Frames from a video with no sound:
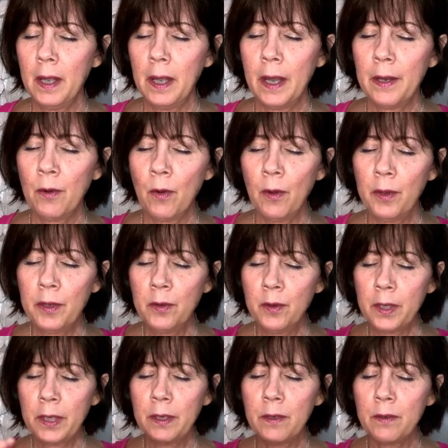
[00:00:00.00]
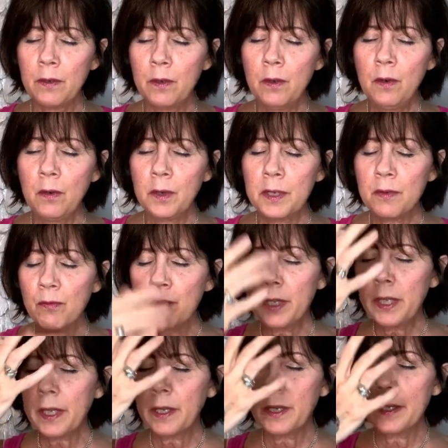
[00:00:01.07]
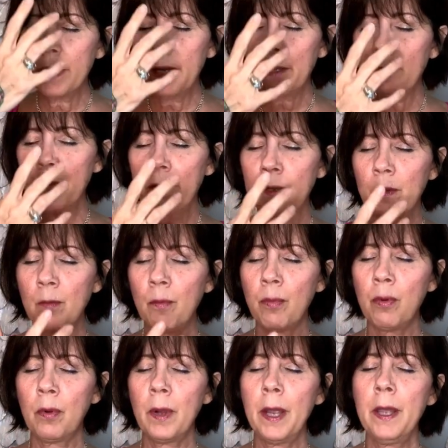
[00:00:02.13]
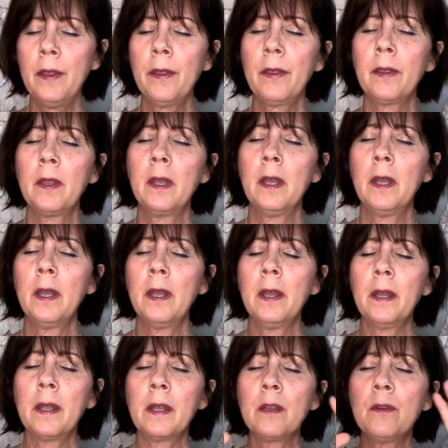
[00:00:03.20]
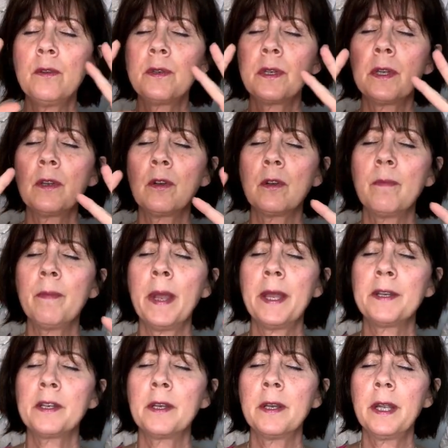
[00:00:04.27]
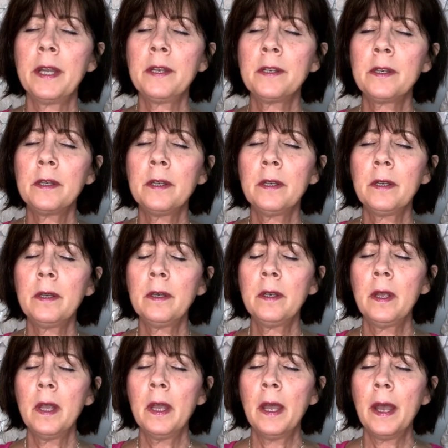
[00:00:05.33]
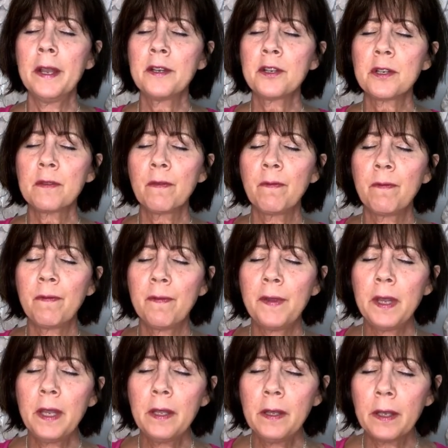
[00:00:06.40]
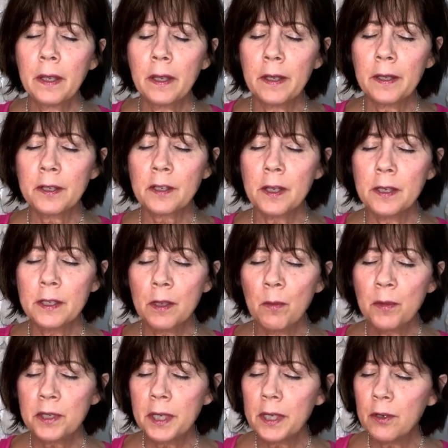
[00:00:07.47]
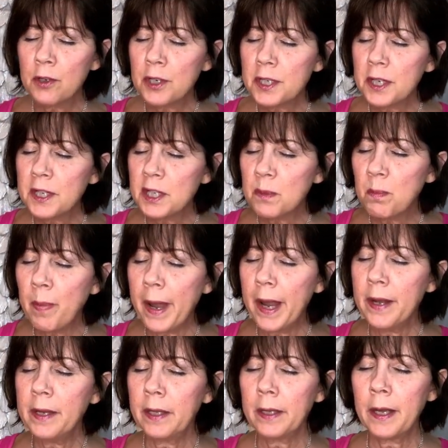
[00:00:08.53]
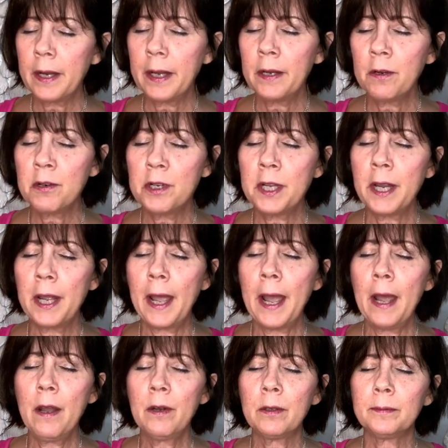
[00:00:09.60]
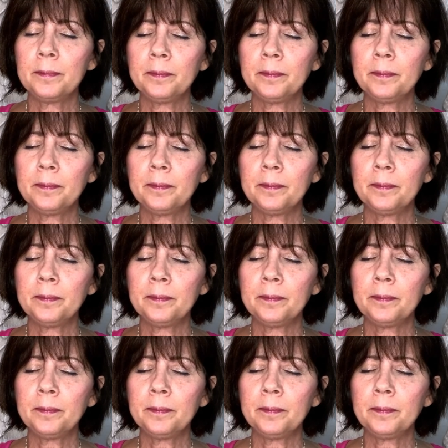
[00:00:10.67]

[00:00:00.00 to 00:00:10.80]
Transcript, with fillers: And all you need to do is really connect with your breath, using your imagination, and just feeling. It's almost like you're just expanding that energy out.